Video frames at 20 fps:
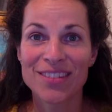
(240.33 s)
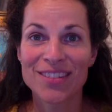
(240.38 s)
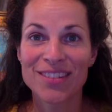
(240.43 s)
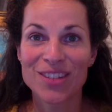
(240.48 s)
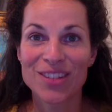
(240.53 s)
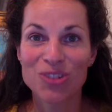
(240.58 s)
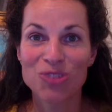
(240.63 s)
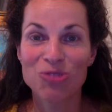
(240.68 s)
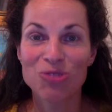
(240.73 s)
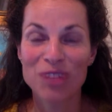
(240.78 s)

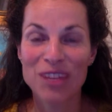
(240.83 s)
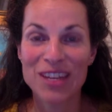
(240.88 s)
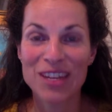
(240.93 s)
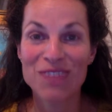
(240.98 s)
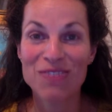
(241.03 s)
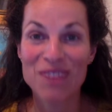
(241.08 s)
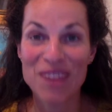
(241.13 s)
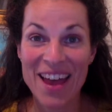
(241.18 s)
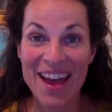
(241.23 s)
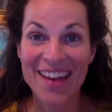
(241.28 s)
this
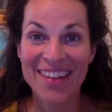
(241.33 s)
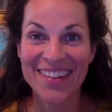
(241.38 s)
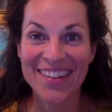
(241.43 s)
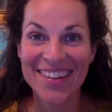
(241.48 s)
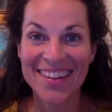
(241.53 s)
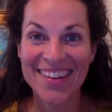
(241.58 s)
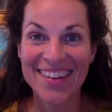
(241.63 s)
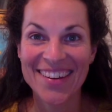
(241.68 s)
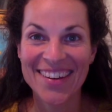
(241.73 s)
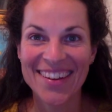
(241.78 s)
created
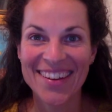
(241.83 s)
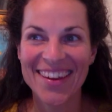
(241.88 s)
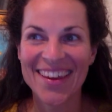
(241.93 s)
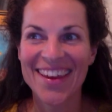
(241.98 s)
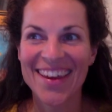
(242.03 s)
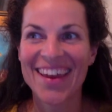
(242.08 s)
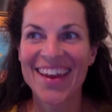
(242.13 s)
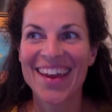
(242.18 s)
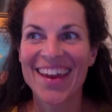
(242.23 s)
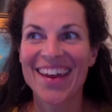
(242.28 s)
reality.
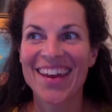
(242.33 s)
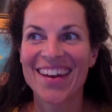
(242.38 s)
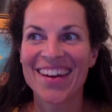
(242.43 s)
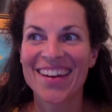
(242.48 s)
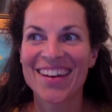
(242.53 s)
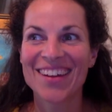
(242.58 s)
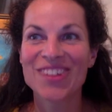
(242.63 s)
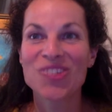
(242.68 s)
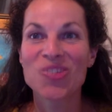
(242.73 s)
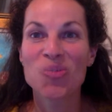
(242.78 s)

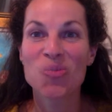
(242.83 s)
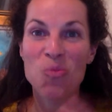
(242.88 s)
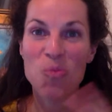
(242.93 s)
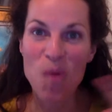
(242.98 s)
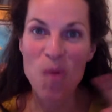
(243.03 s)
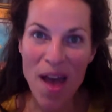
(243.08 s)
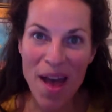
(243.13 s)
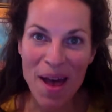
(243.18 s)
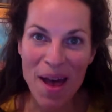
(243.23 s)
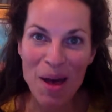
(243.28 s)
And it's a
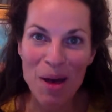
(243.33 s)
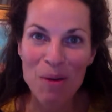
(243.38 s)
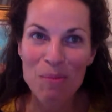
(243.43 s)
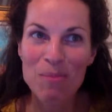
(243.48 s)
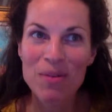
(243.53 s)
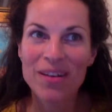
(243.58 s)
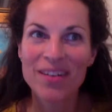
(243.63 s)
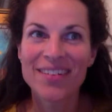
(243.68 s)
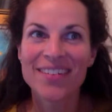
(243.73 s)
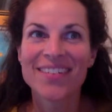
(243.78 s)

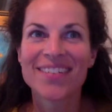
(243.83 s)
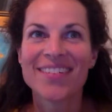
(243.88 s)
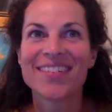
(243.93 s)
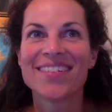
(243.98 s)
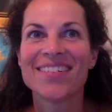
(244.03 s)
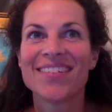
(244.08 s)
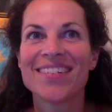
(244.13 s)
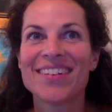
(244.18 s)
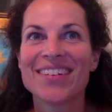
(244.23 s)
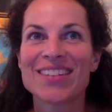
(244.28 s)
web.
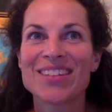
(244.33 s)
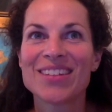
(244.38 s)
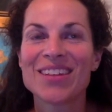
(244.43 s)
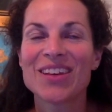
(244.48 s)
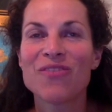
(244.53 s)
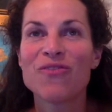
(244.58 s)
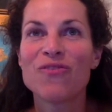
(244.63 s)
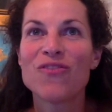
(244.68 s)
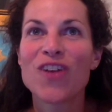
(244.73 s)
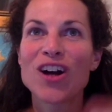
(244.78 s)

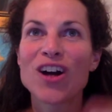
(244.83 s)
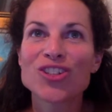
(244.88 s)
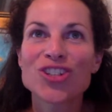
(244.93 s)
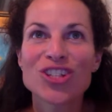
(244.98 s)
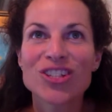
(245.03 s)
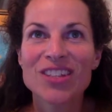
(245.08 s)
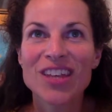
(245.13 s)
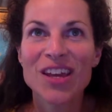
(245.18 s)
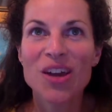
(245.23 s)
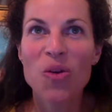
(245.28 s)
It
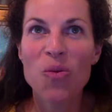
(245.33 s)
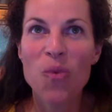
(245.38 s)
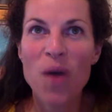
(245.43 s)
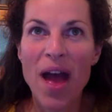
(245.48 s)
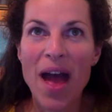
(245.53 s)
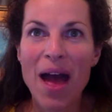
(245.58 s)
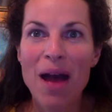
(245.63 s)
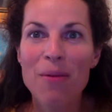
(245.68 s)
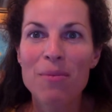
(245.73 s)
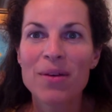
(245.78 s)
functions like a
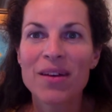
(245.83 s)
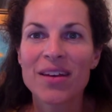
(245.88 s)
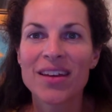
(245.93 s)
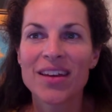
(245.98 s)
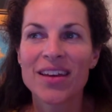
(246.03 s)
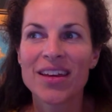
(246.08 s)
web.